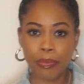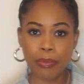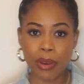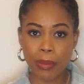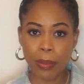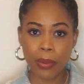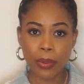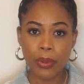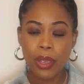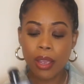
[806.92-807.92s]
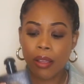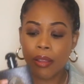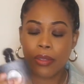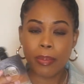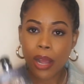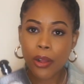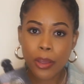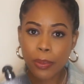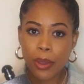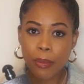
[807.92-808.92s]
bring my bottle. The Black
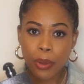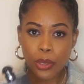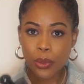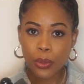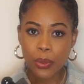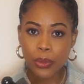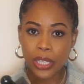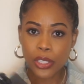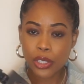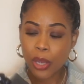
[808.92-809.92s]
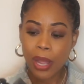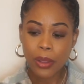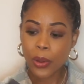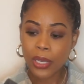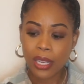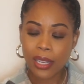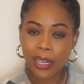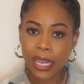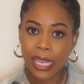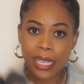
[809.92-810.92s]
Opium bottle is so iconic.
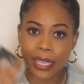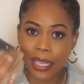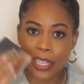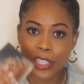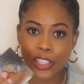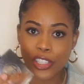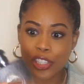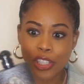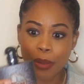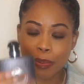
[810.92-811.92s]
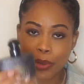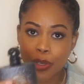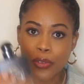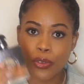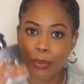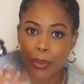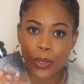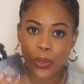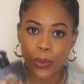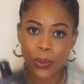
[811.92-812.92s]
Like it's just a beautiful
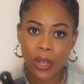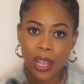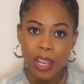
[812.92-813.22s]
bottle.